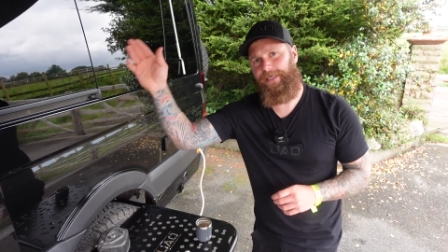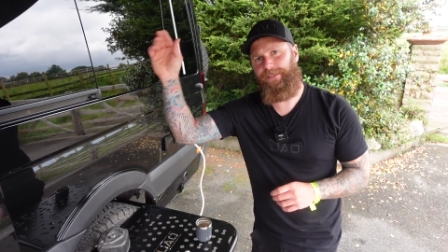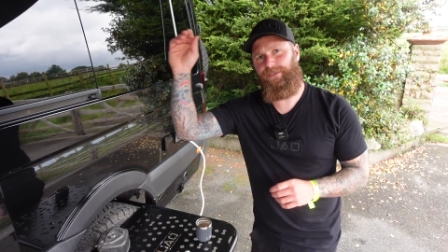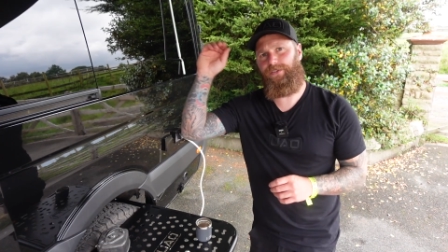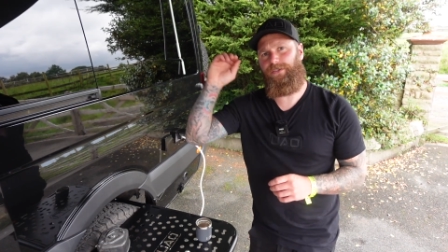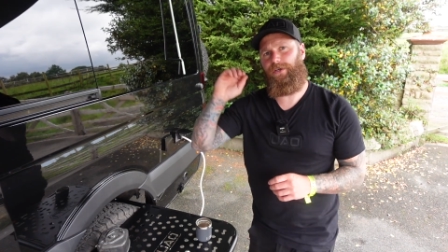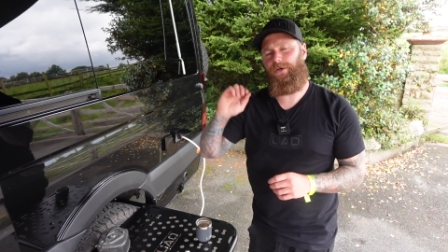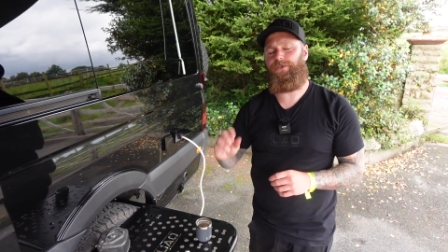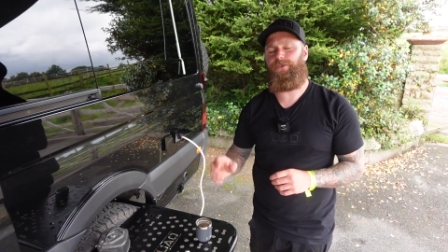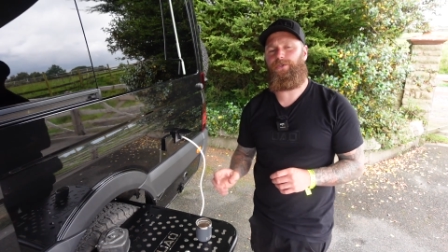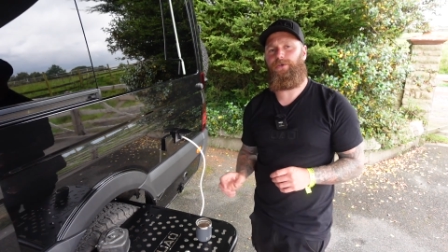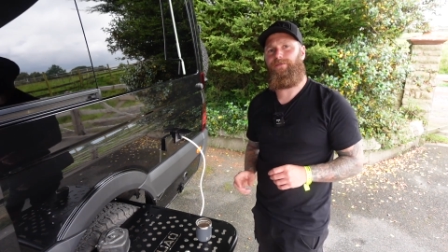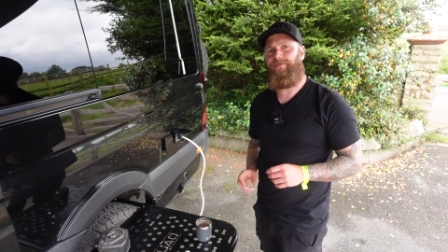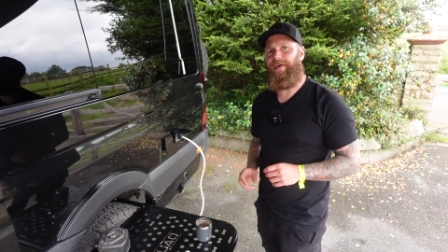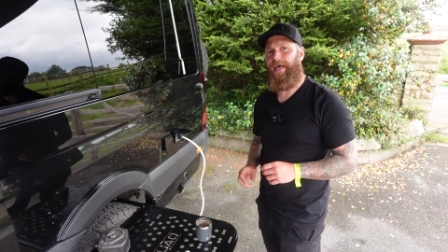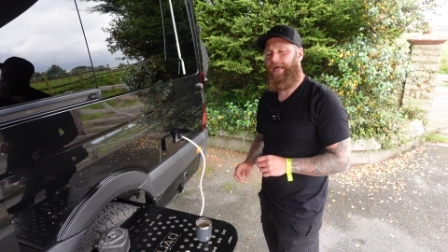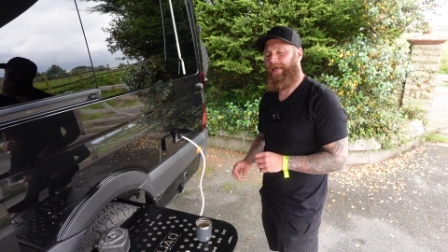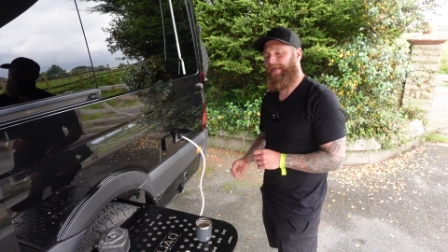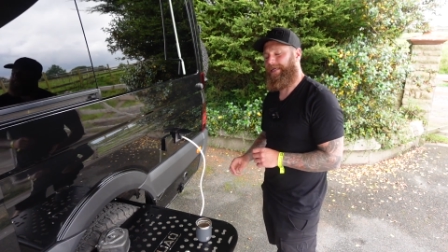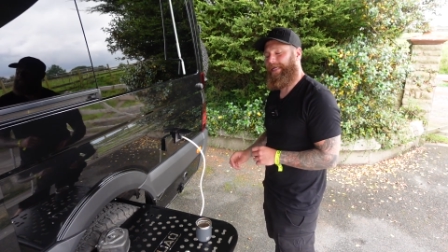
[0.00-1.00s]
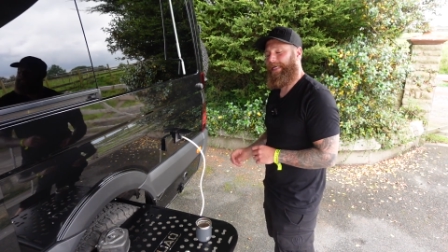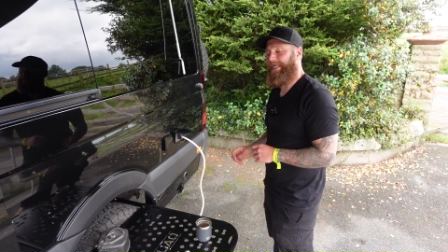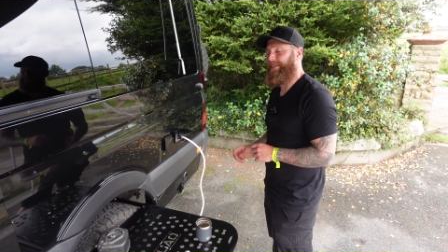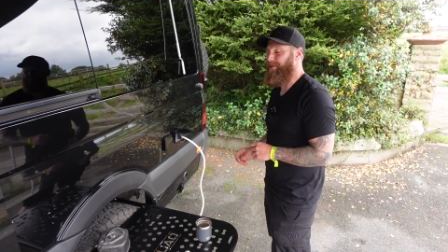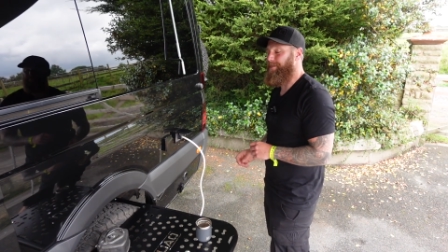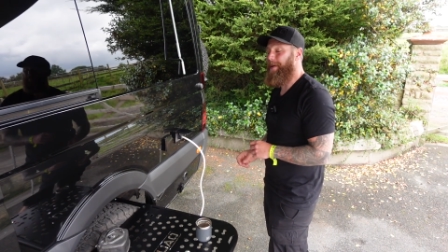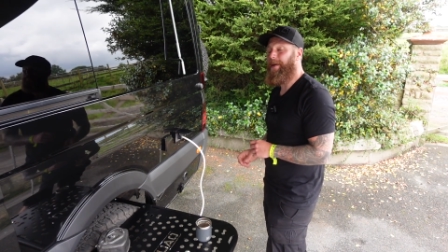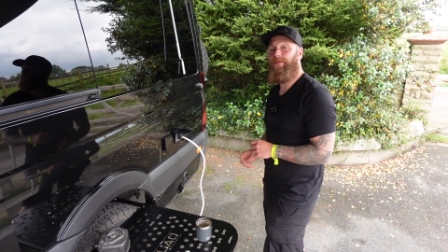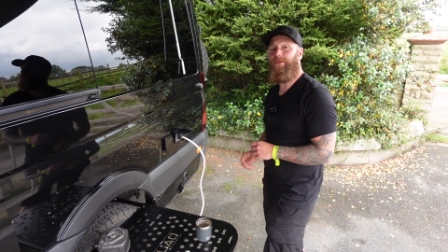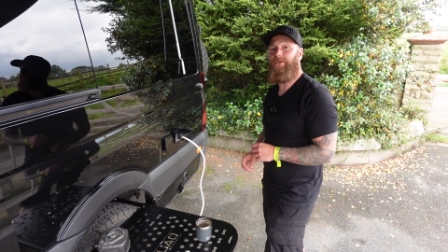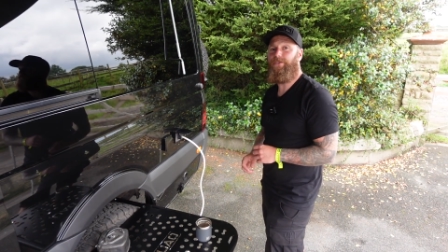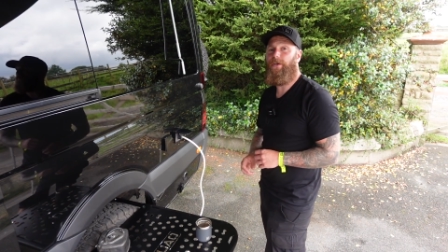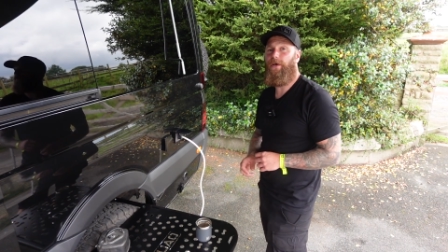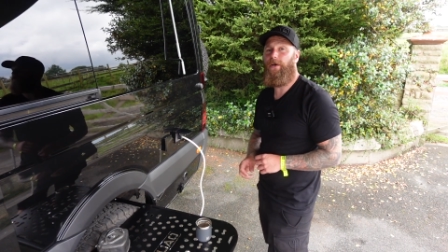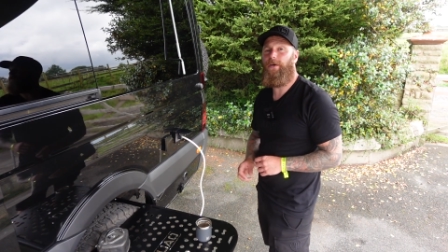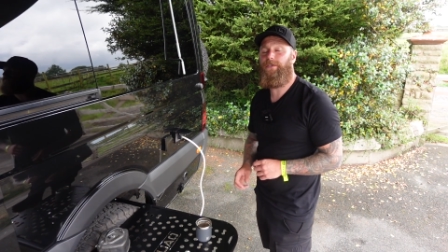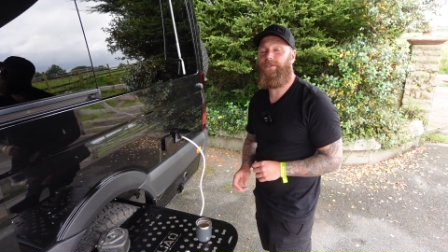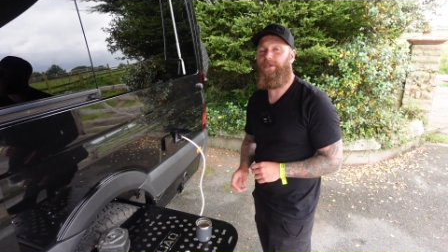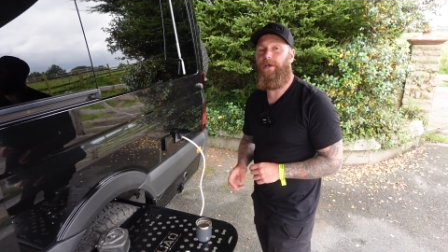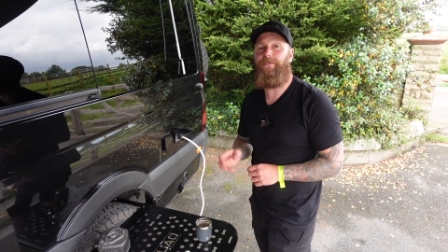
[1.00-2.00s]
inside your van is about the
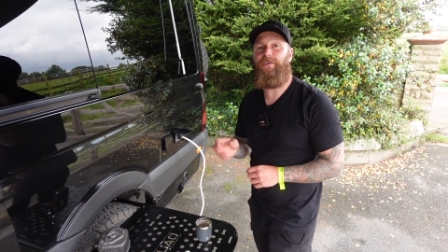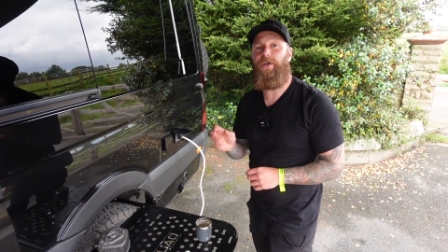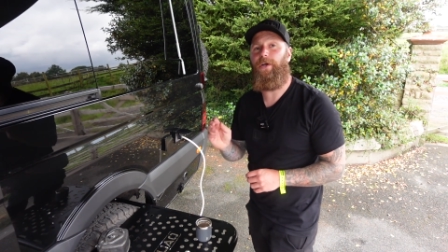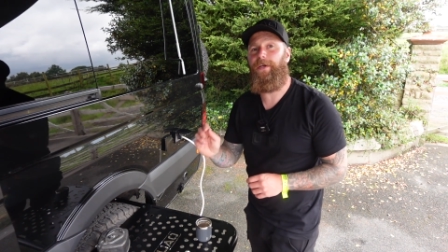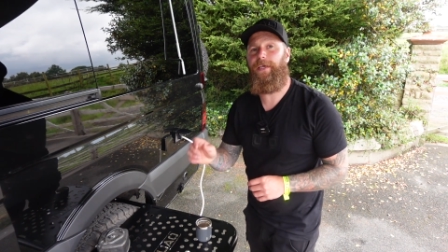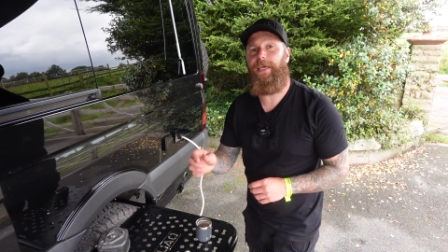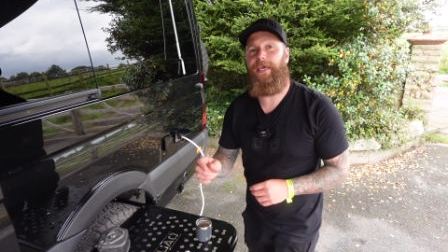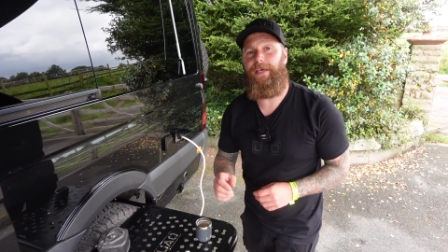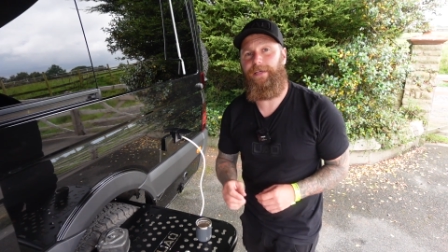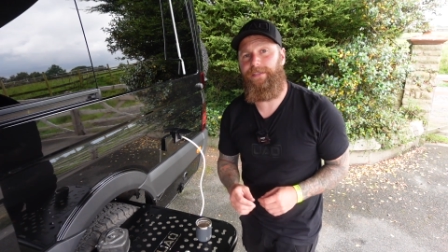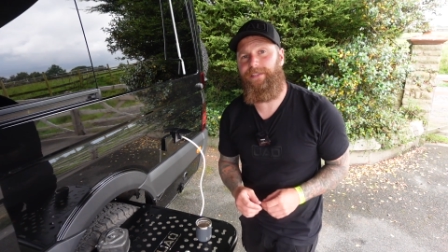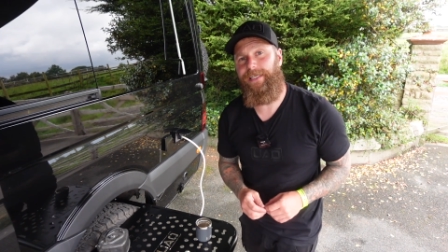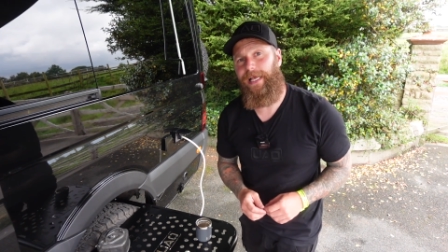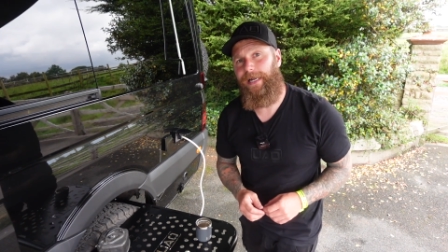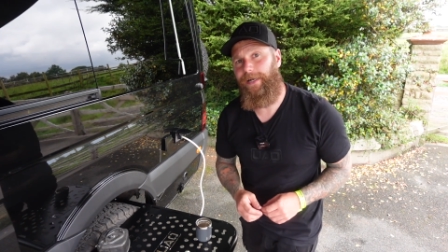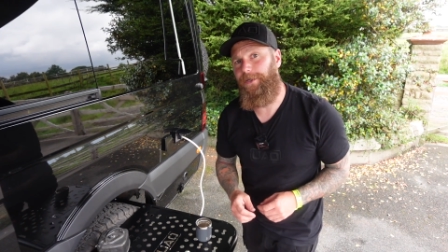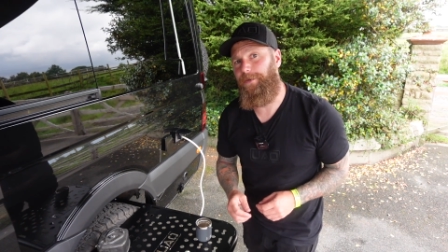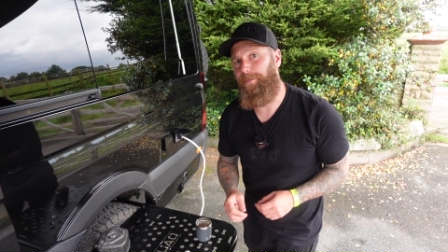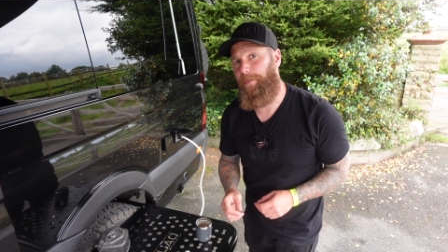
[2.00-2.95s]
size of an IKEA salad